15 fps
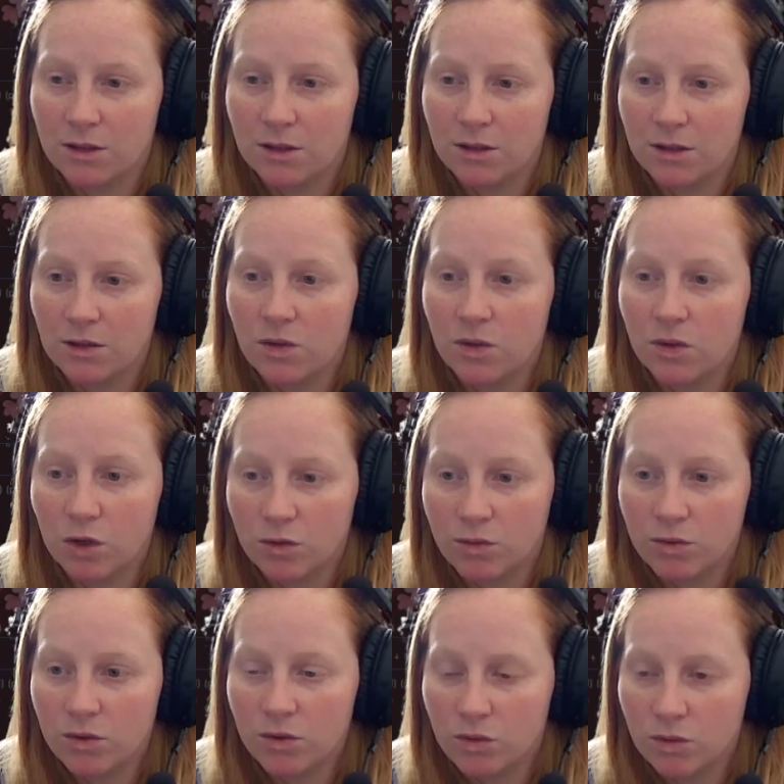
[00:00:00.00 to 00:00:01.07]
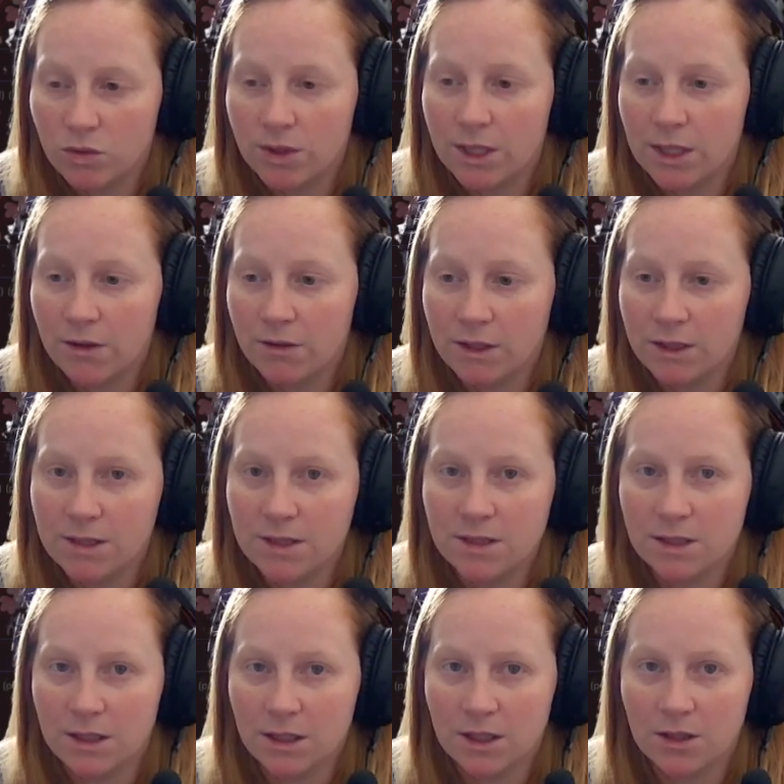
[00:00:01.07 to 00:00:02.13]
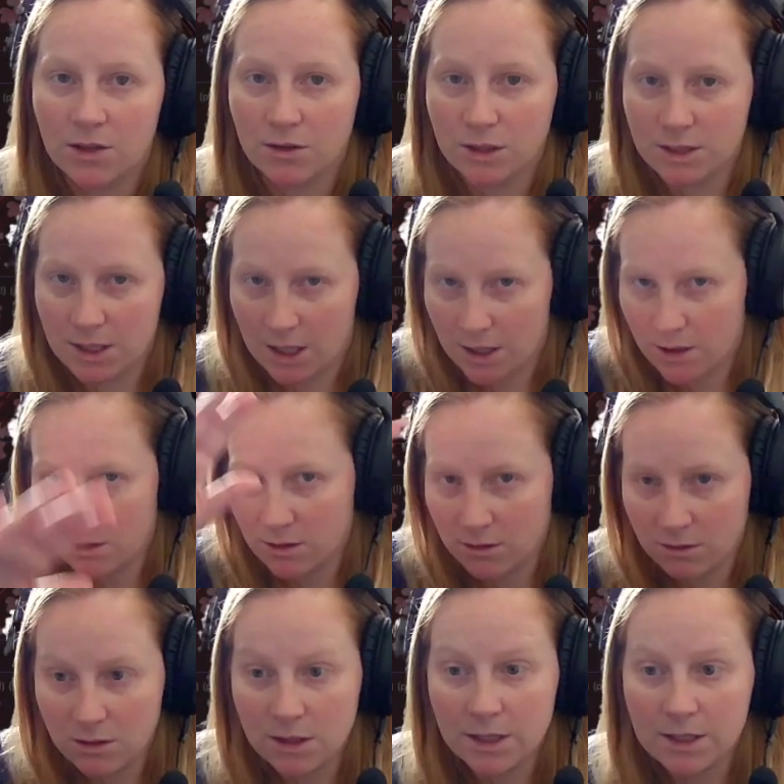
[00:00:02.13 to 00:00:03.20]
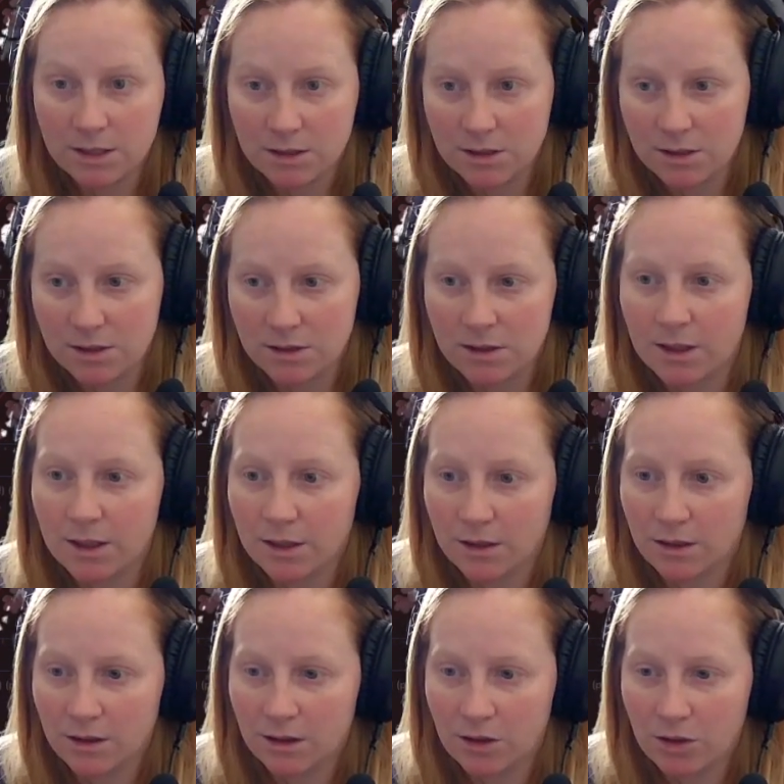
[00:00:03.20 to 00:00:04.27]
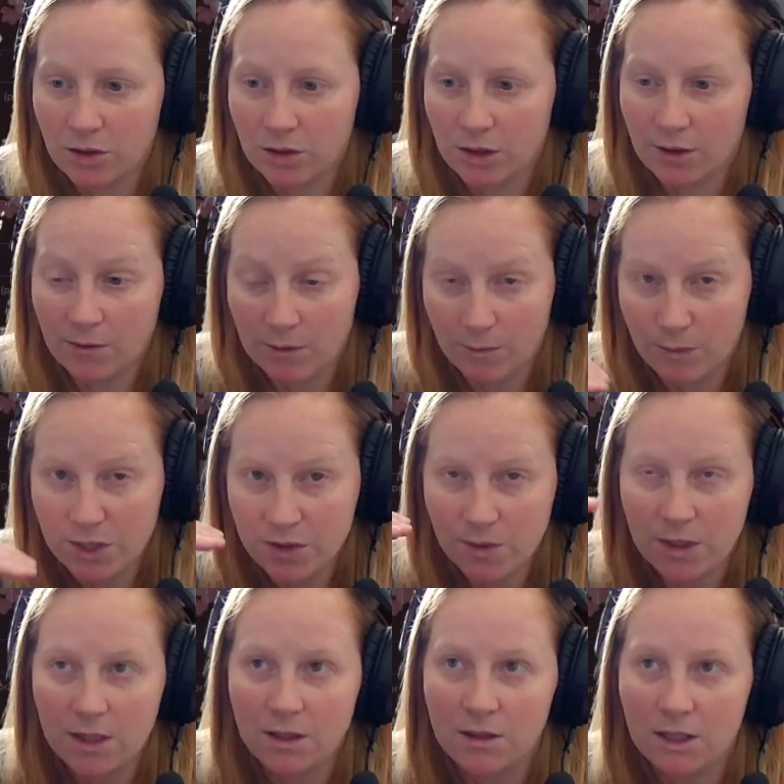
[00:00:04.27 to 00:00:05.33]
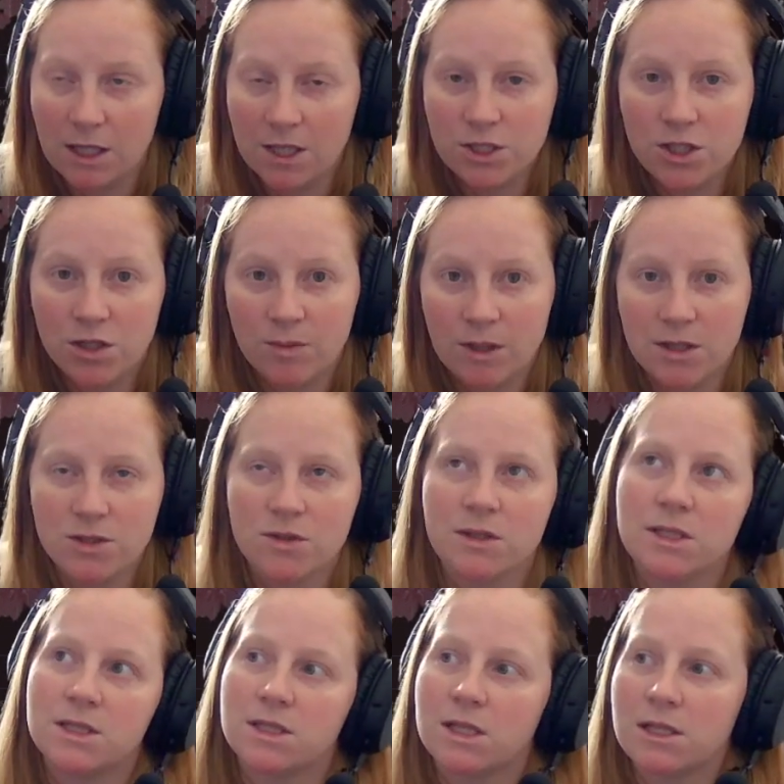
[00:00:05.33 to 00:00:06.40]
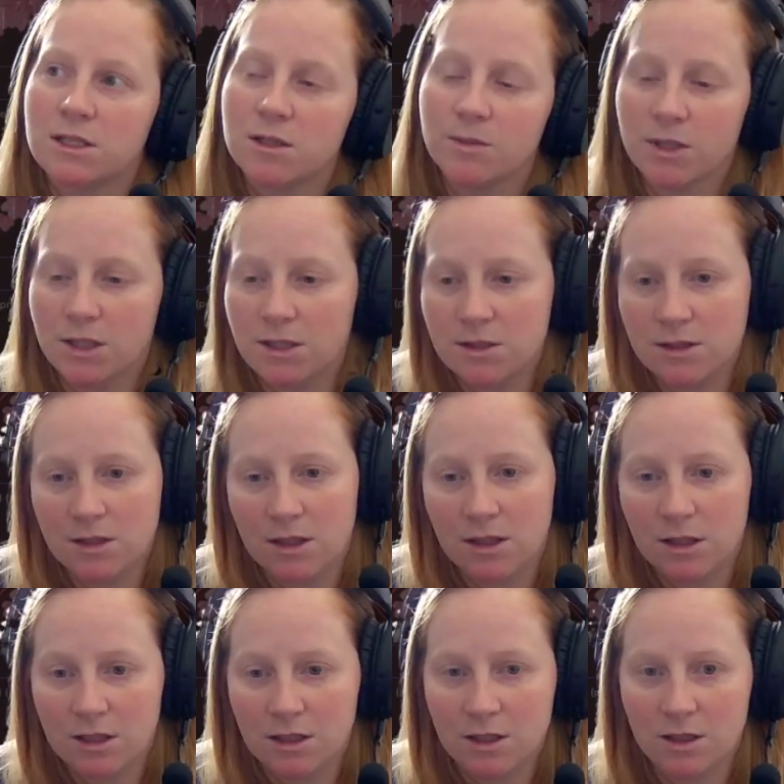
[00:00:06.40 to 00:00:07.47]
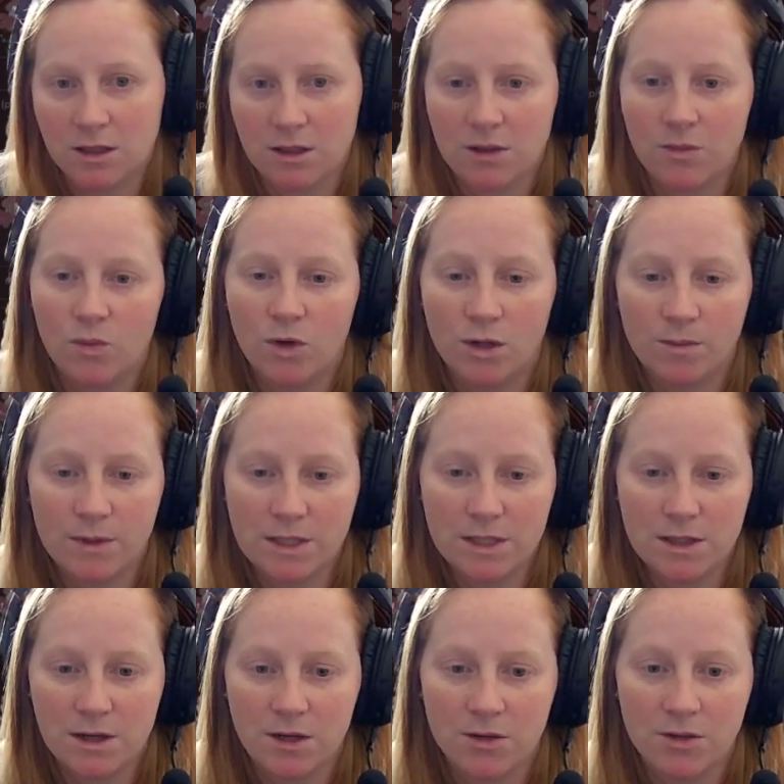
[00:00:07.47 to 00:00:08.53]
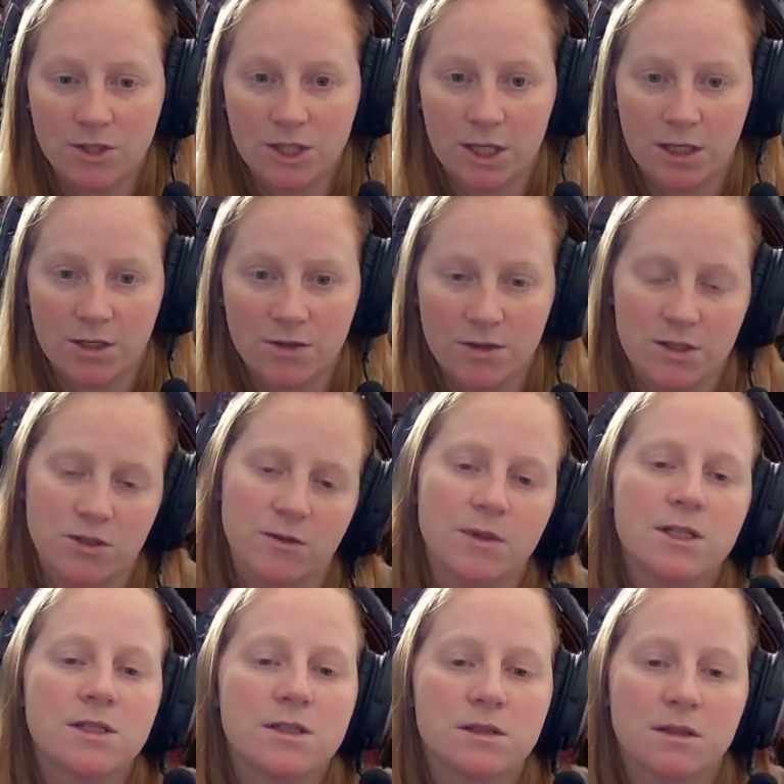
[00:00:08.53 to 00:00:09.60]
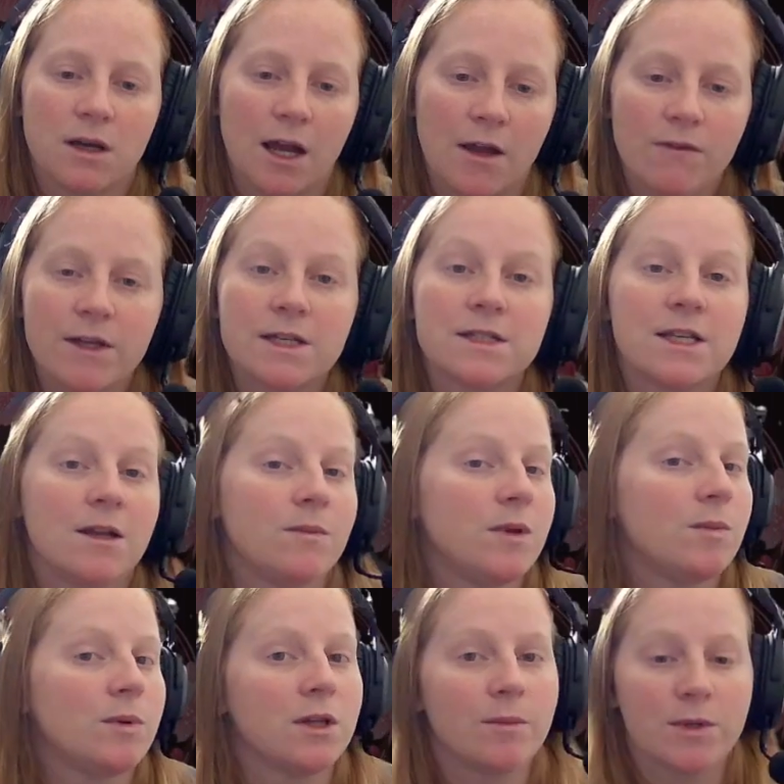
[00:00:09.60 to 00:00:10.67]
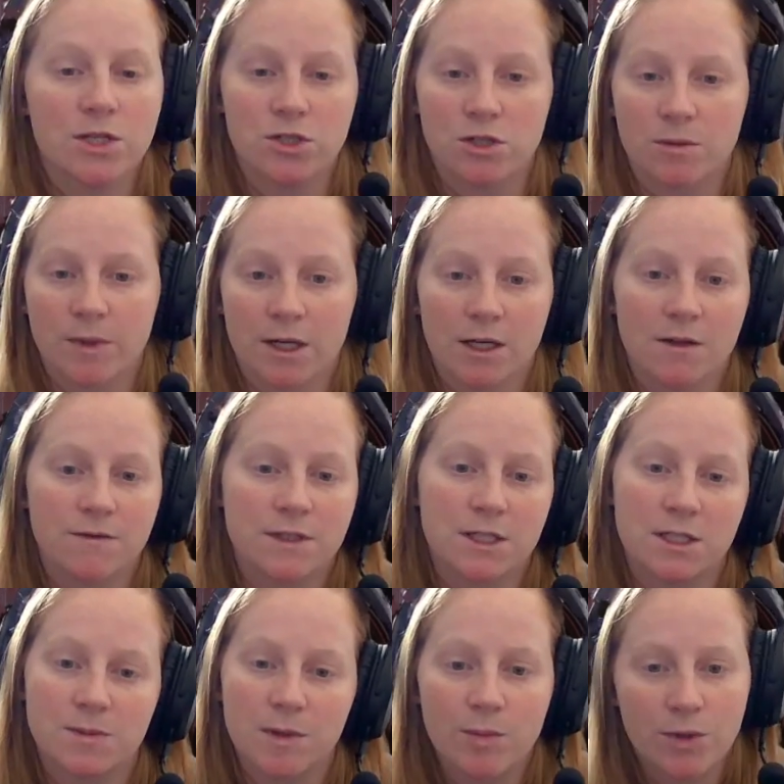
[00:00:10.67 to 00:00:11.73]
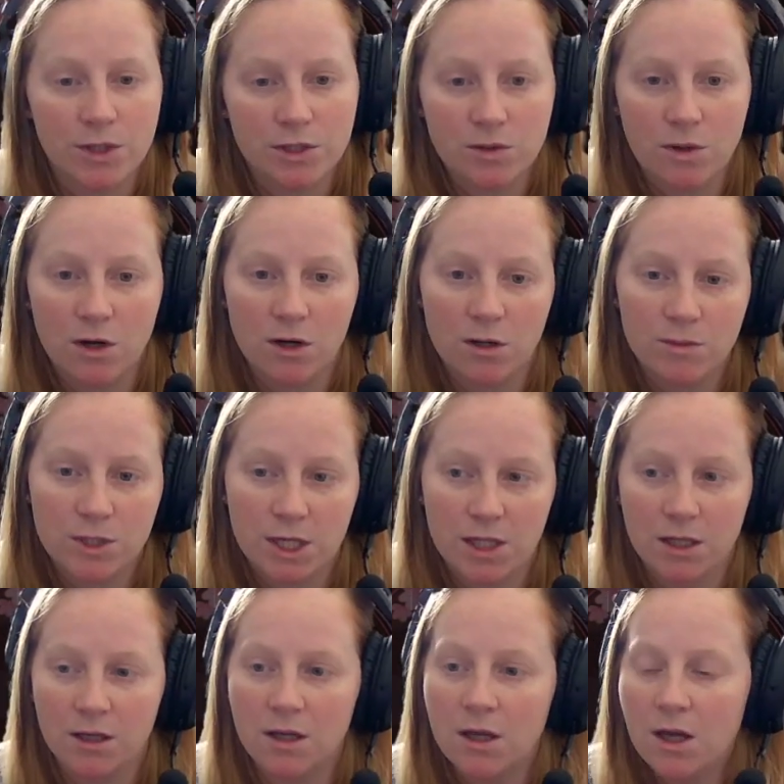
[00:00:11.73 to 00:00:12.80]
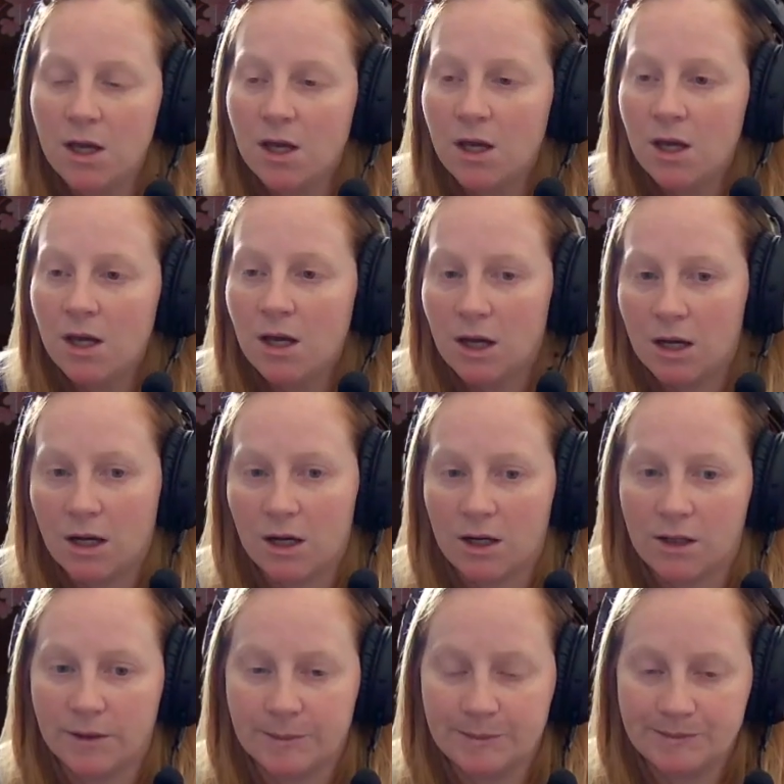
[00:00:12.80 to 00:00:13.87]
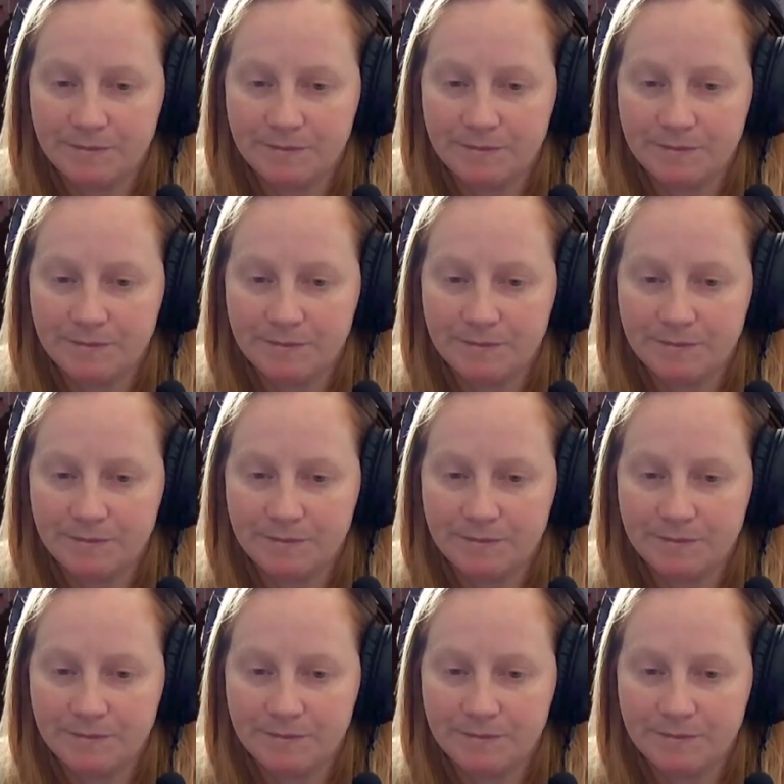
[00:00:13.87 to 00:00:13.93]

global cooldown is like your entire list, like you between each command. So let's say somebody does like one of these other check-ins, right? So I have like 10 people on my stream, and I have 6 people that do Arkham check-in, um,